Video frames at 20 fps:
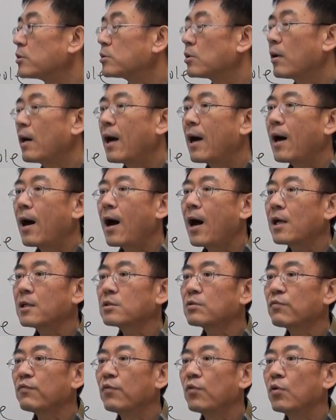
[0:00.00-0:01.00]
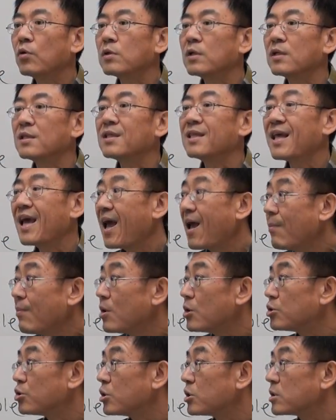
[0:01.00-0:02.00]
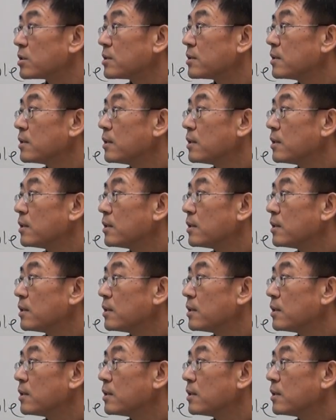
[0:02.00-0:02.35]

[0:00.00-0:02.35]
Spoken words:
So I asked for the damages